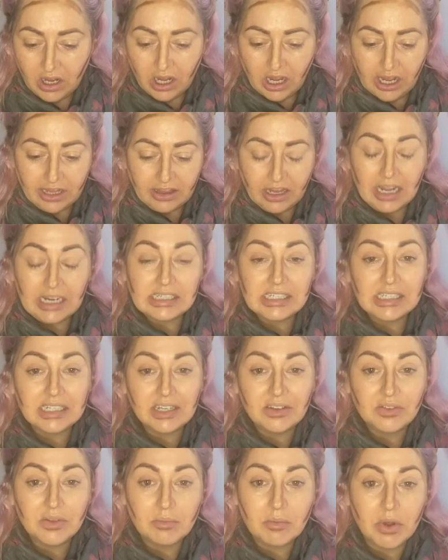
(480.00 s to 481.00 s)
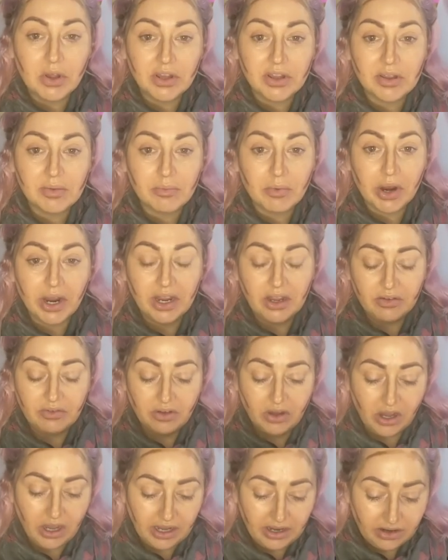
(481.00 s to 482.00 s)
I like to give them a spray of
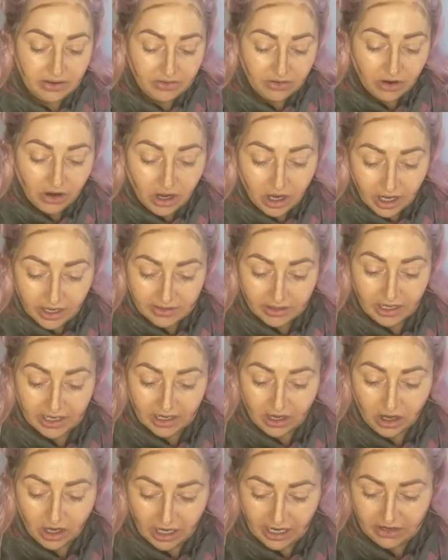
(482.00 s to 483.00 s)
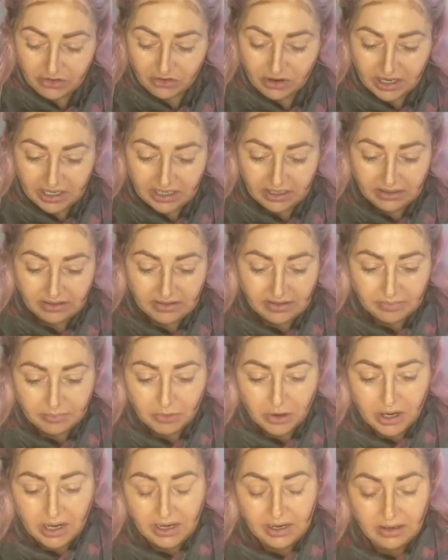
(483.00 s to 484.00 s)
like a hydrating
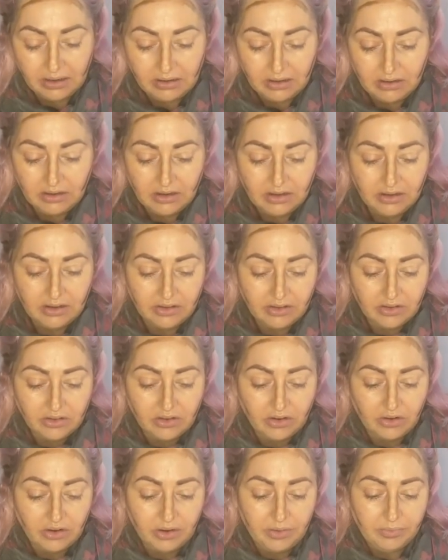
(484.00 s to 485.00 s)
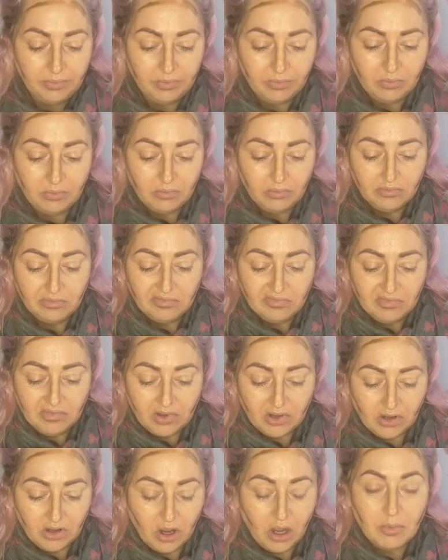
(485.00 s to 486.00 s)
spray. Sorry.
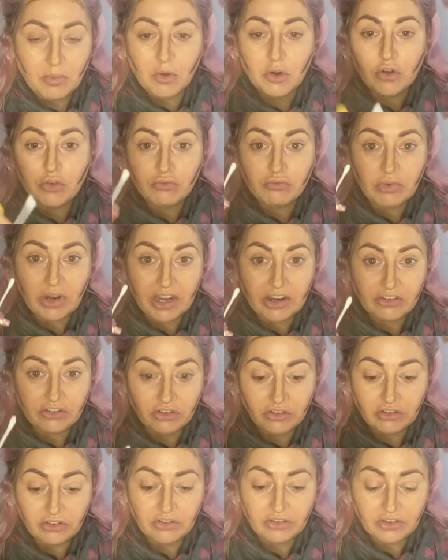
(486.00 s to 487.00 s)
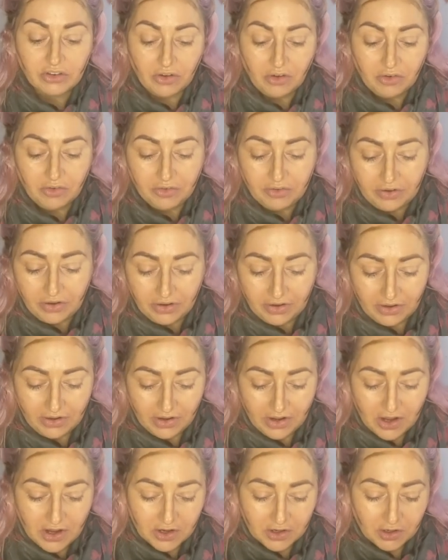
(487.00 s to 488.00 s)
I'm on rations of
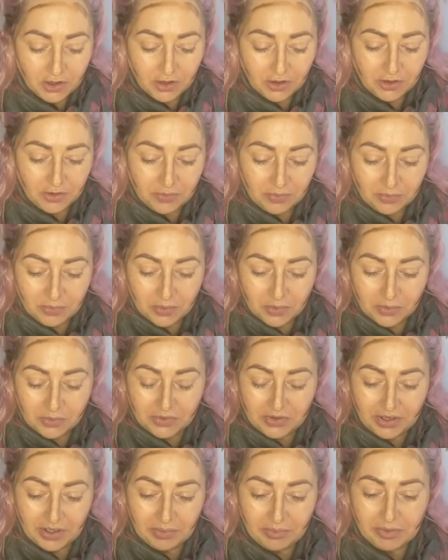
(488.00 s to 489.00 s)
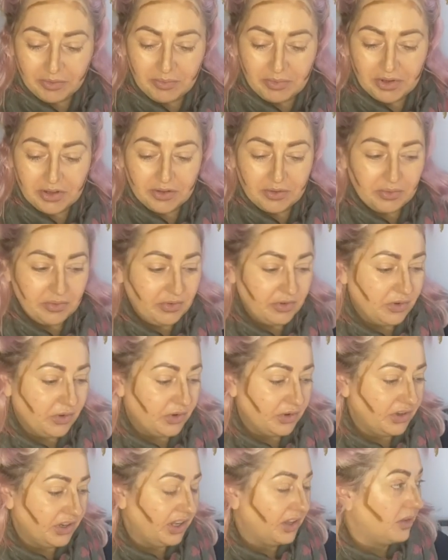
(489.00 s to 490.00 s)
cotton wool tips because we forgot
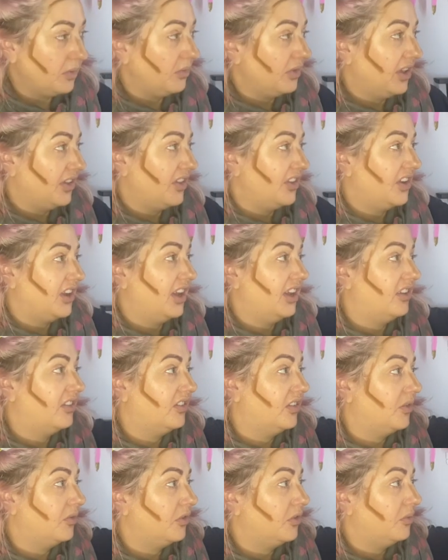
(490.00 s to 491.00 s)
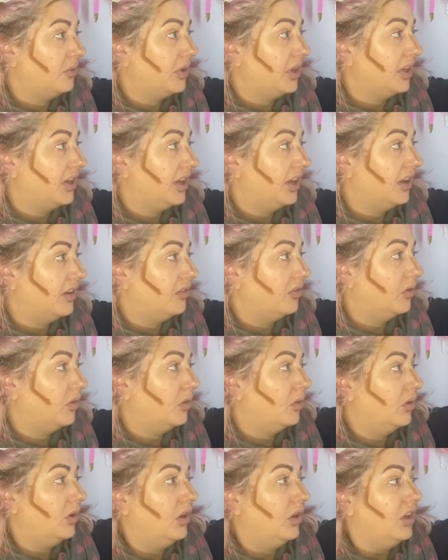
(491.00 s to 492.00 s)
to get them the other day, so I'm just being careful.
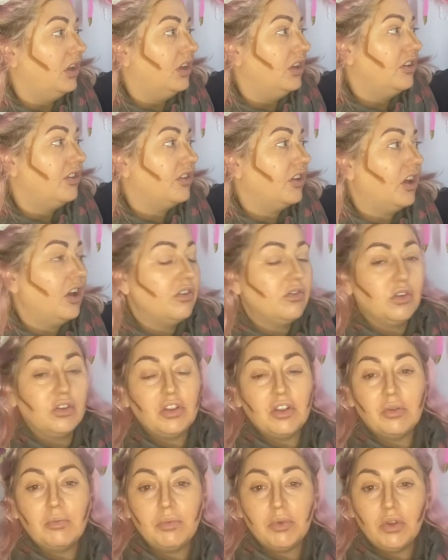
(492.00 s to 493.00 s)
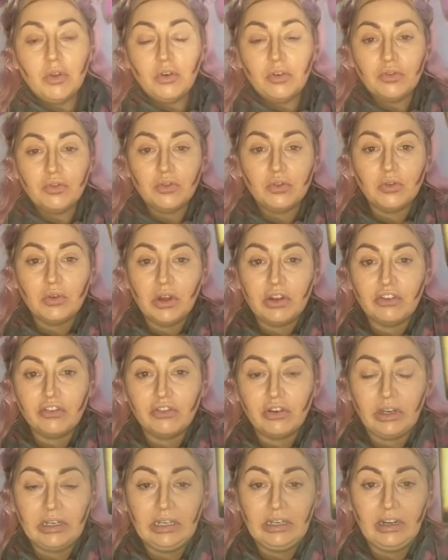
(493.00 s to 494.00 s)
So I've got this beautiful
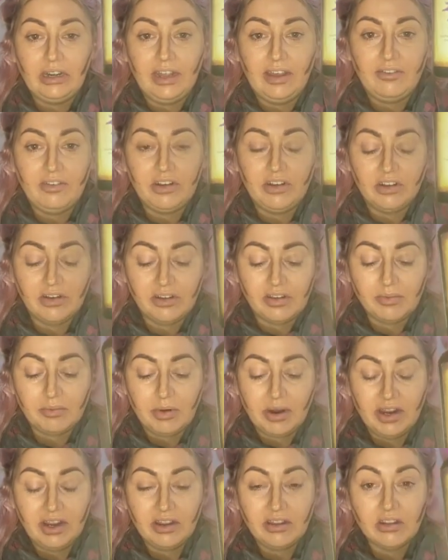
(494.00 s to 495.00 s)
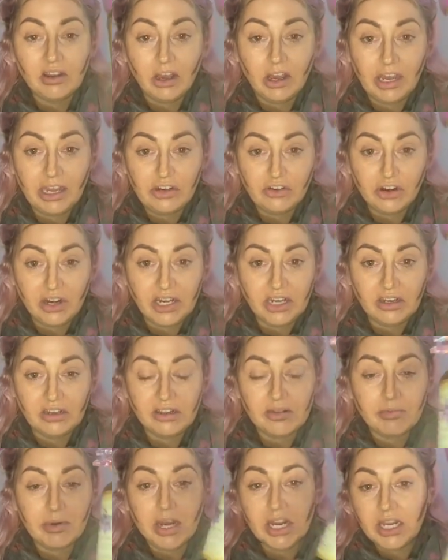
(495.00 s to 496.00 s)
Australian lavender spray. It's hydrating
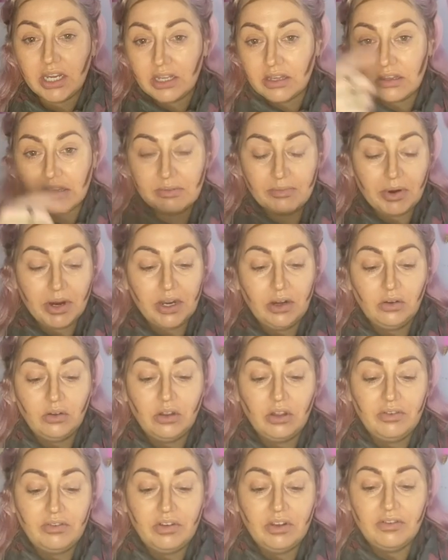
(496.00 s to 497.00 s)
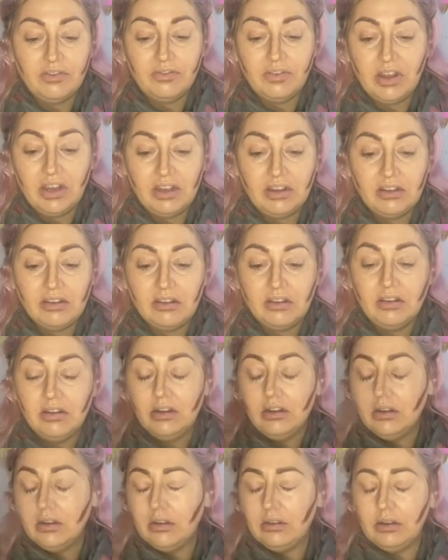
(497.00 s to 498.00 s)
spray. You can spray it all over your face.
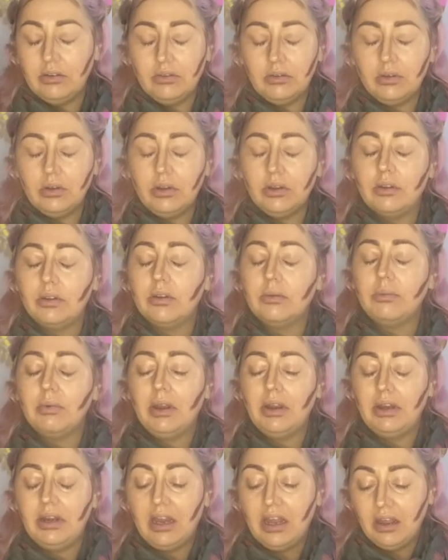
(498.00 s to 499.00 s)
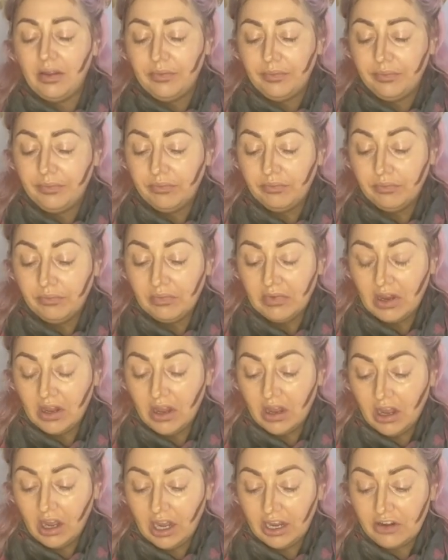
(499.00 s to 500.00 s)
Do a quick spray now.
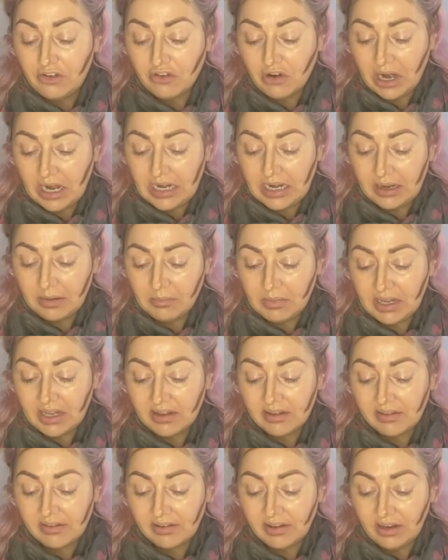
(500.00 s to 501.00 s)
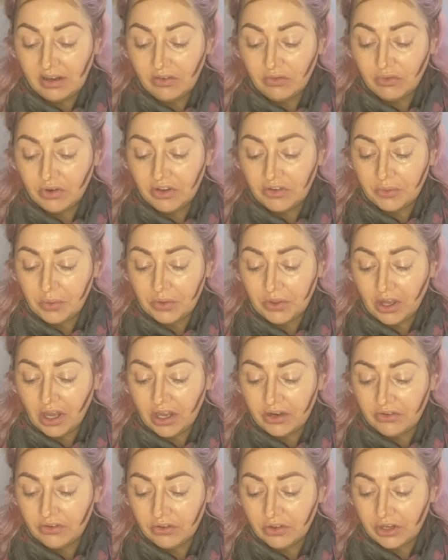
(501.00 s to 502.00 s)
Hydrating mist, enriched with
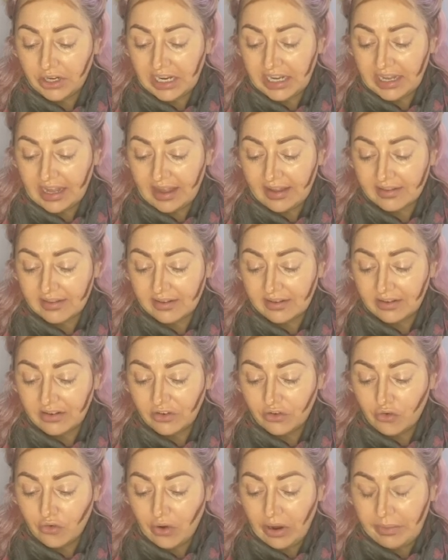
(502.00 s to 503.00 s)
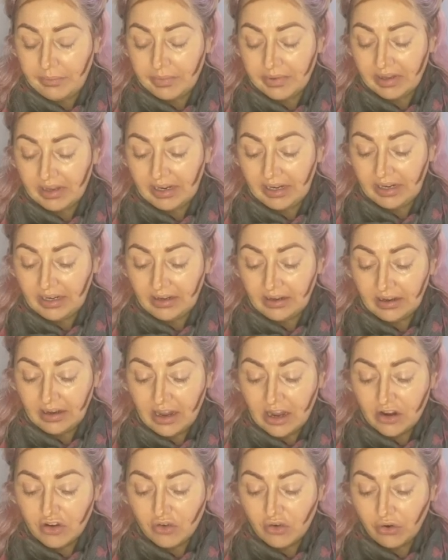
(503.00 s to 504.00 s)
hyaluronic acid, grapeseed,
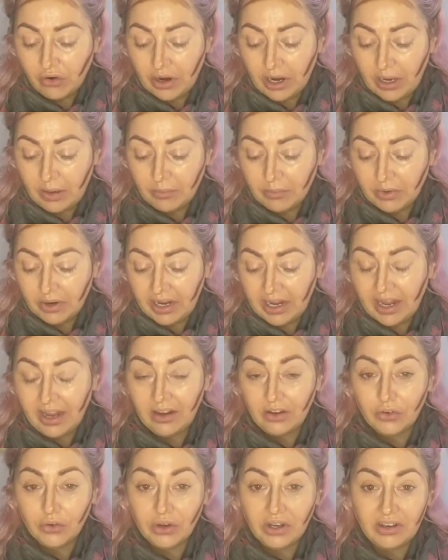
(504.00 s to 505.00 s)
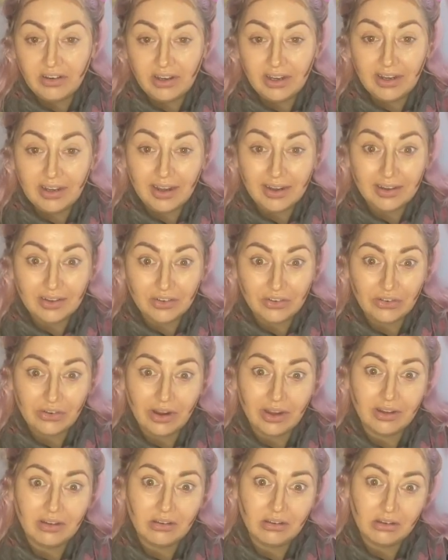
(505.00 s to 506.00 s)
cranberry, and green tea
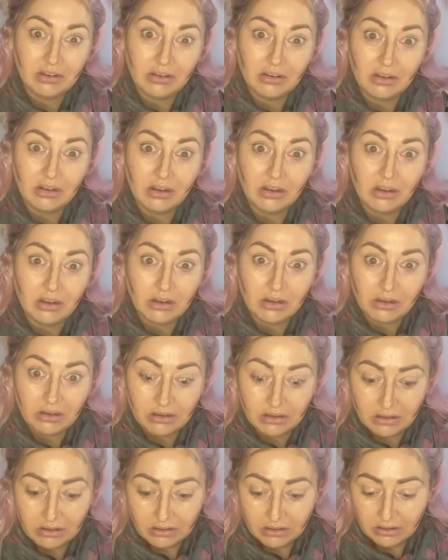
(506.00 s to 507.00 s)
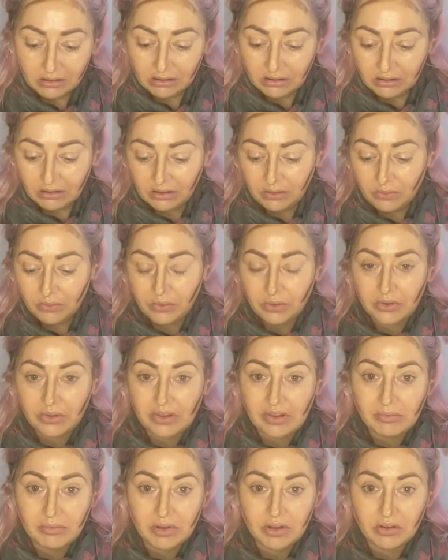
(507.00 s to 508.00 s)
extracts. Oh, I wonder if it
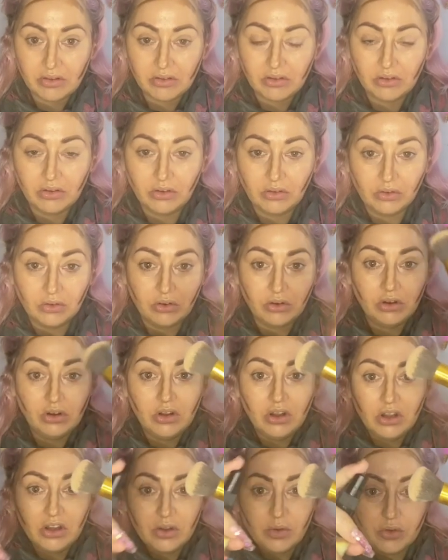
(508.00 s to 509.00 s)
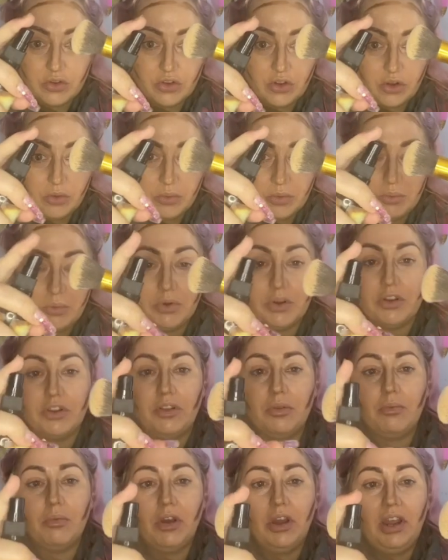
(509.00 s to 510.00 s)
smells so good. So I want to put a
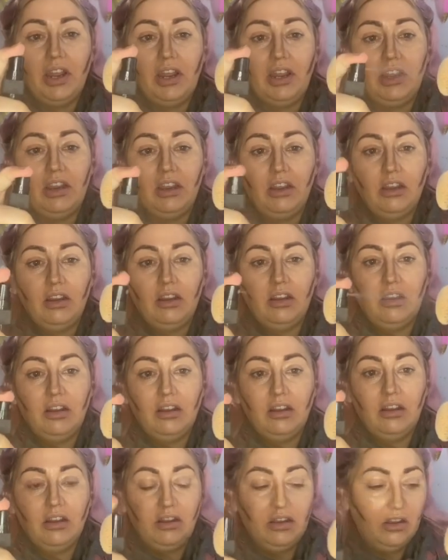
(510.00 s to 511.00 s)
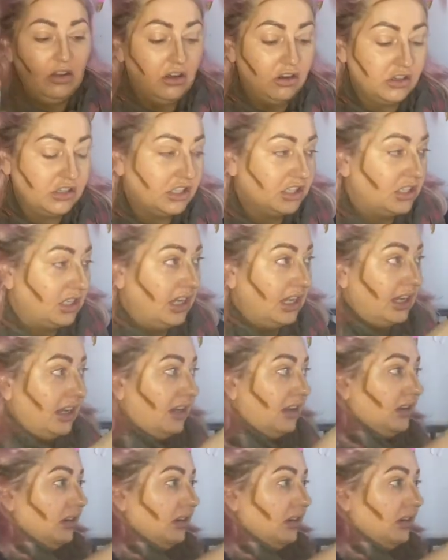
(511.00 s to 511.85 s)
spray onto there.